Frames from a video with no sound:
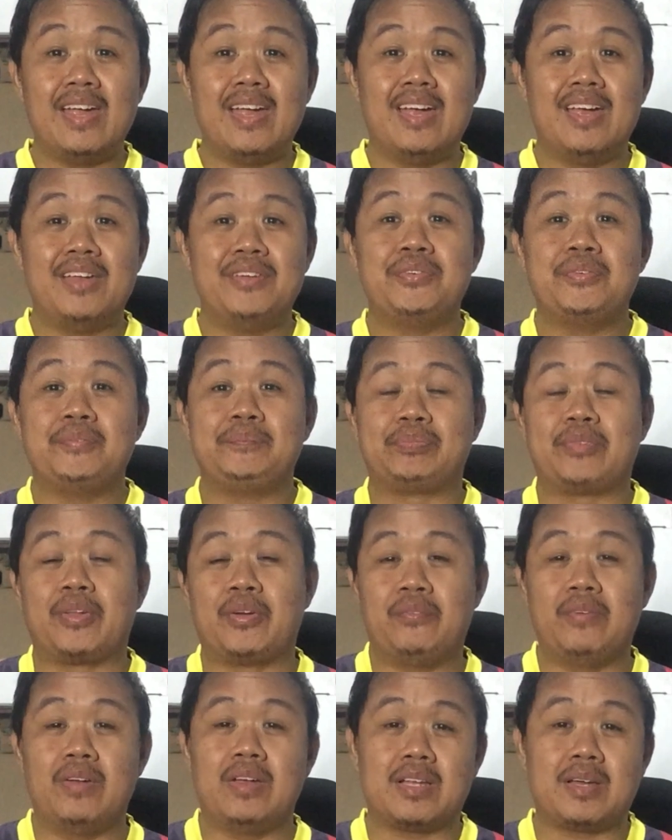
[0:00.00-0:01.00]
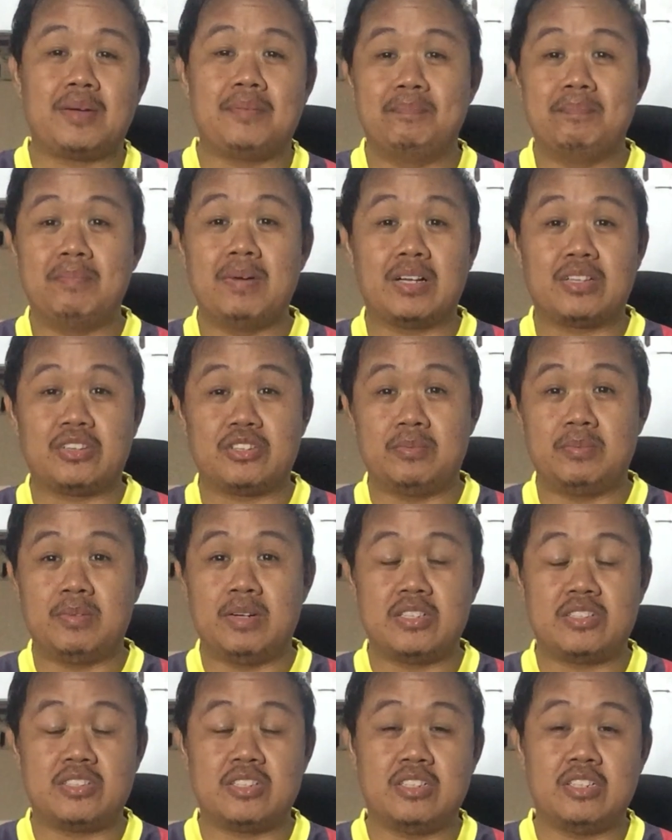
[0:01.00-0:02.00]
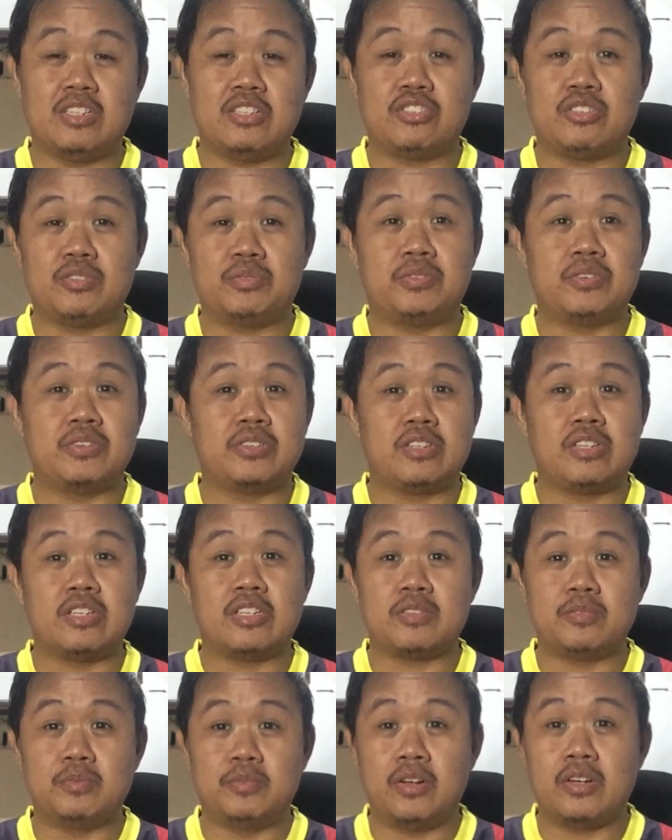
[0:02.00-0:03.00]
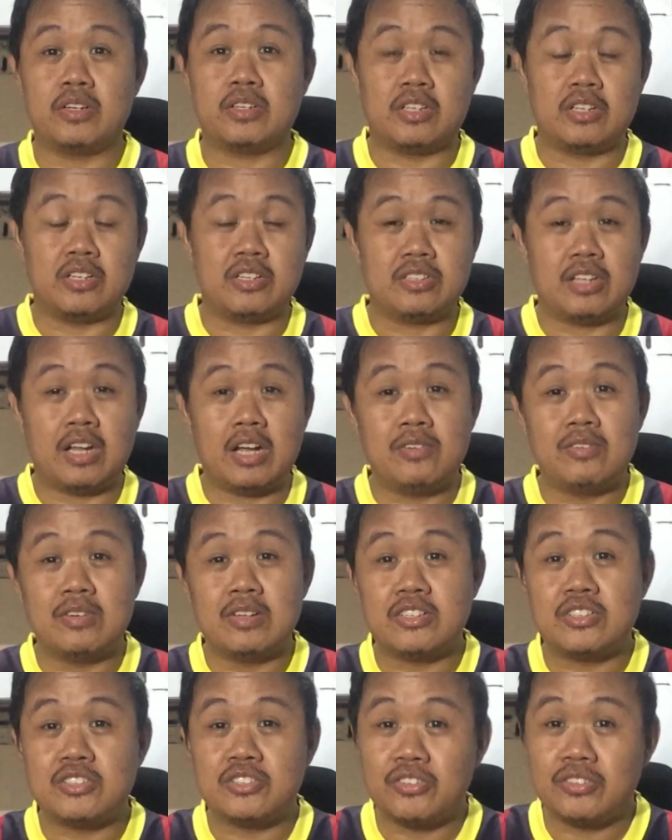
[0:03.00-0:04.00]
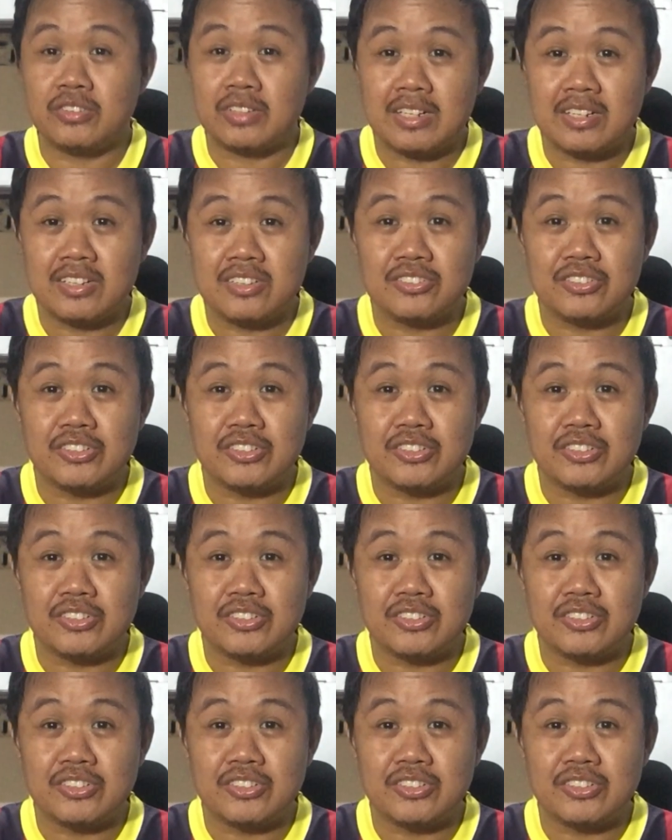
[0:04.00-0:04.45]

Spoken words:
and welcome back to my channel. So for this vlog is I will show to